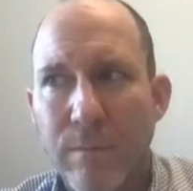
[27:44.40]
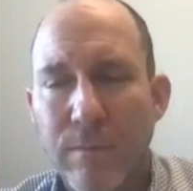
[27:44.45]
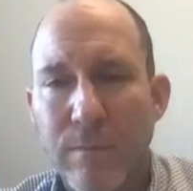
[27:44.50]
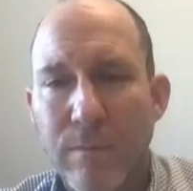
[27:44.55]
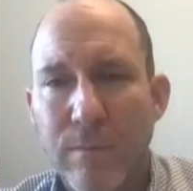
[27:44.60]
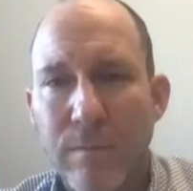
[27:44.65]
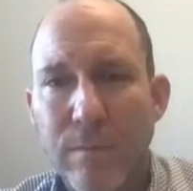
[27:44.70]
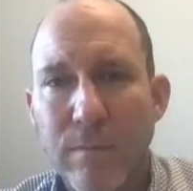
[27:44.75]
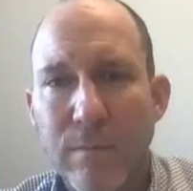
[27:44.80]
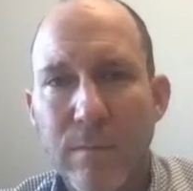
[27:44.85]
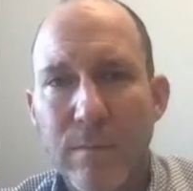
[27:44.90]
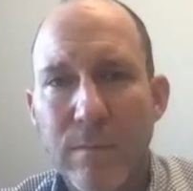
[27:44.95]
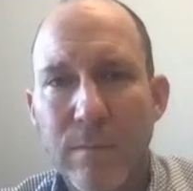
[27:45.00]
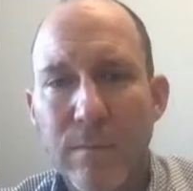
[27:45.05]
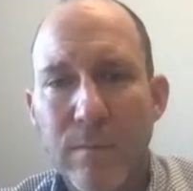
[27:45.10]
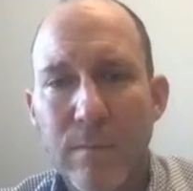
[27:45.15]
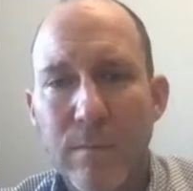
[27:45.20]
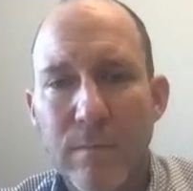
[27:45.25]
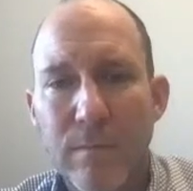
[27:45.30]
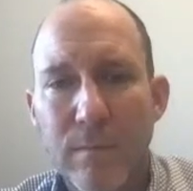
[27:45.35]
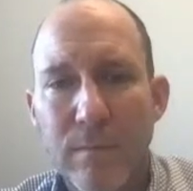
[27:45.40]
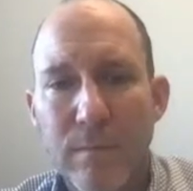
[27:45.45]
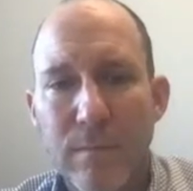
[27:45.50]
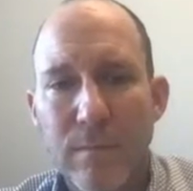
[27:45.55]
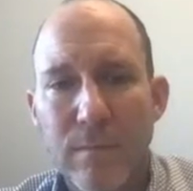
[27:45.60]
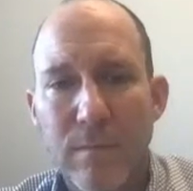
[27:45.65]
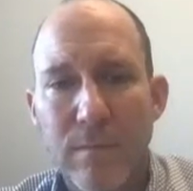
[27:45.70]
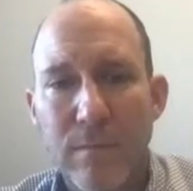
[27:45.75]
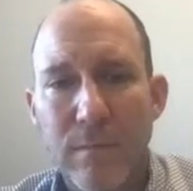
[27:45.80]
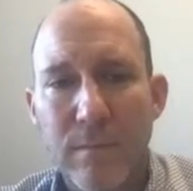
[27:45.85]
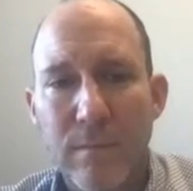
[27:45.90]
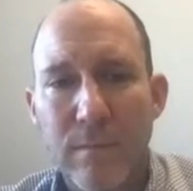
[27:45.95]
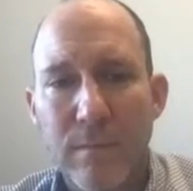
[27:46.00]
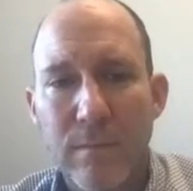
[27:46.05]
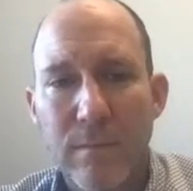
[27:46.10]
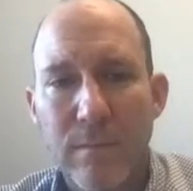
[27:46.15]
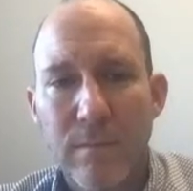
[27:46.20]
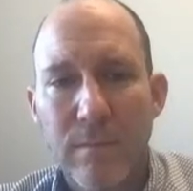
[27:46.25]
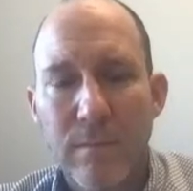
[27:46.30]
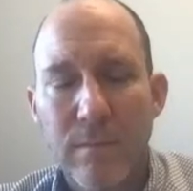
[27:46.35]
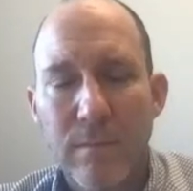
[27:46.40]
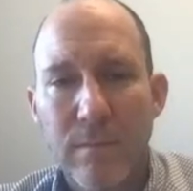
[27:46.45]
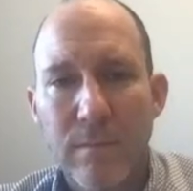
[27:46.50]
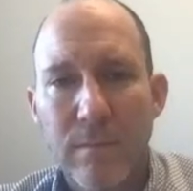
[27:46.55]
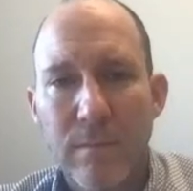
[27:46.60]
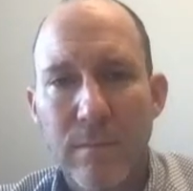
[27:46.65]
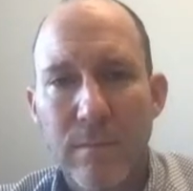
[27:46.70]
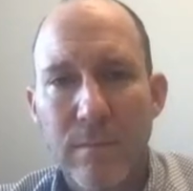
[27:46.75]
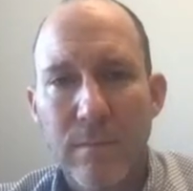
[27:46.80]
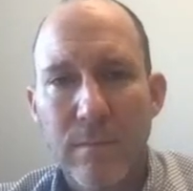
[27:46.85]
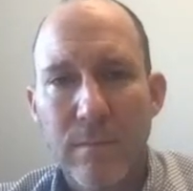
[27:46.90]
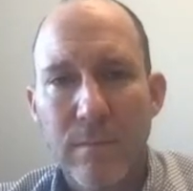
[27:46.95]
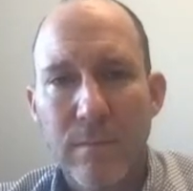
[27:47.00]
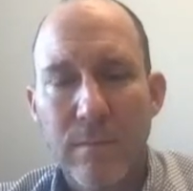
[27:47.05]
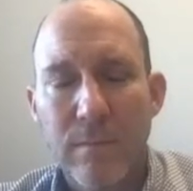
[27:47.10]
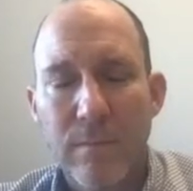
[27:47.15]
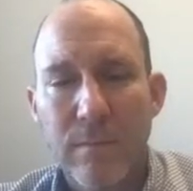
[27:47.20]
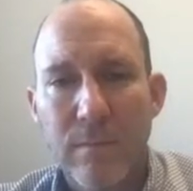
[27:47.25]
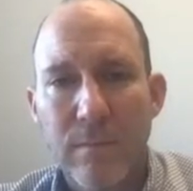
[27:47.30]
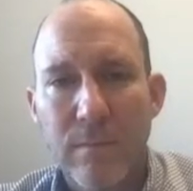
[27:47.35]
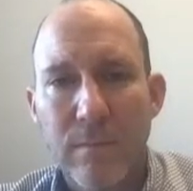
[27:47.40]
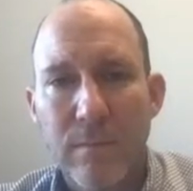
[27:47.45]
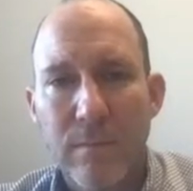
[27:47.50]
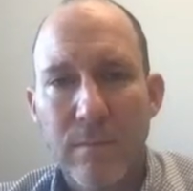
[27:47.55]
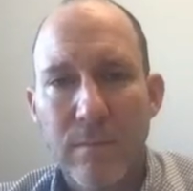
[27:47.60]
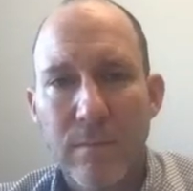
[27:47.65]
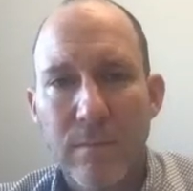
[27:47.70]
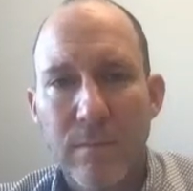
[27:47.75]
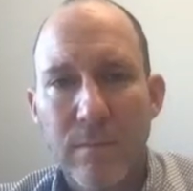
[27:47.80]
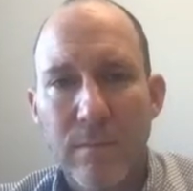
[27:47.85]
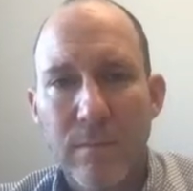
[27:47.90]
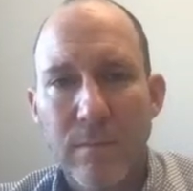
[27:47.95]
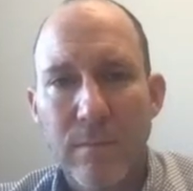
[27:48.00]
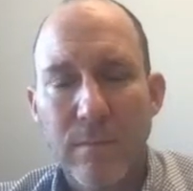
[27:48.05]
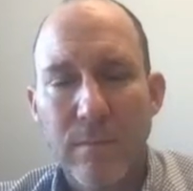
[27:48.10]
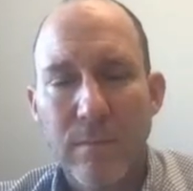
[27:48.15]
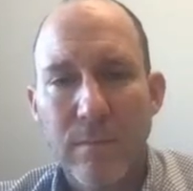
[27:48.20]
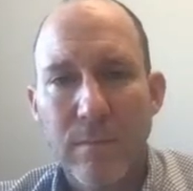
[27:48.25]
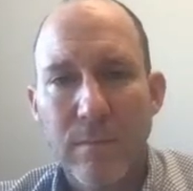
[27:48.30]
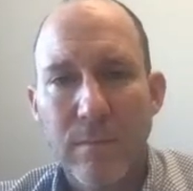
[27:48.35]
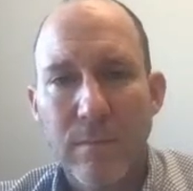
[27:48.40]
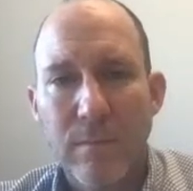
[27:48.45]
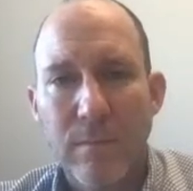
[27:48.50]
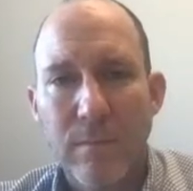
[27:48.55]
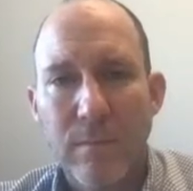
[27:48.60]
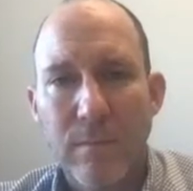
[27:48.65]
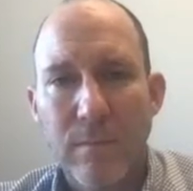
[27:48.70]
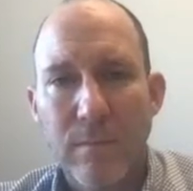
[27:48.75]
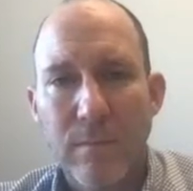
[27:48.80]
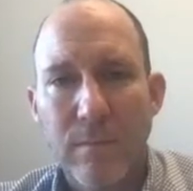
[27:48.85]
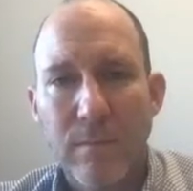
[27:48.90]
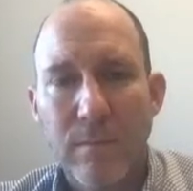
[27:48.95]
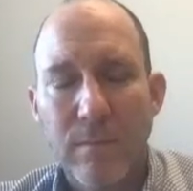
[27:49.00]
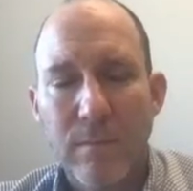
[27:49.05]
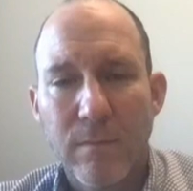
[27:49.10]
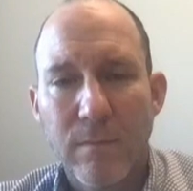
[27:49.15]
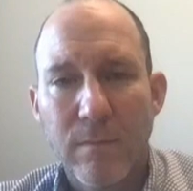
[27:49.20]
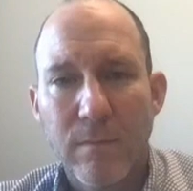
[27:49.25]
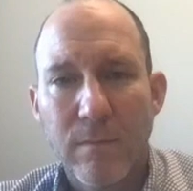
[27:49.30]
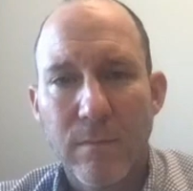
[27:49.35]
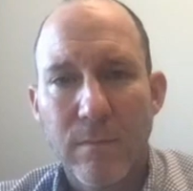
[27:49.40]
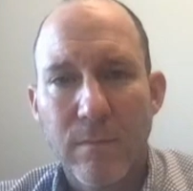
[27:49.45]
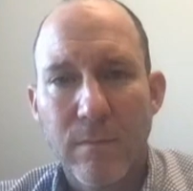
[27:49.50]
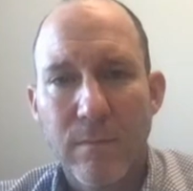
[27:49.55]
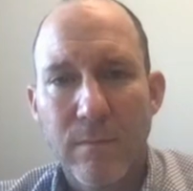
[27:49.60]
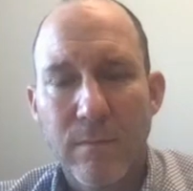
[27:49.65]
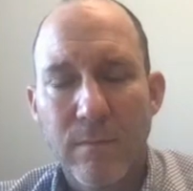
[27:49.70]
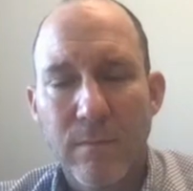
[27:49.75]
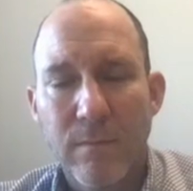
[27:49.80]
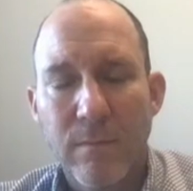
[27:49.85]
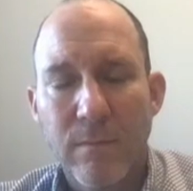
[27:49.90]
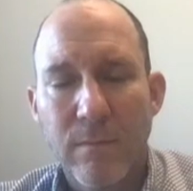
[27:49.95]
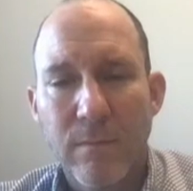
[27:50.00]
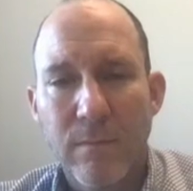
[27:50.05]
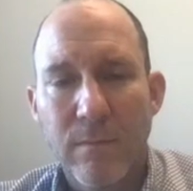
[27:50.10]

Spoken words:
[no speech]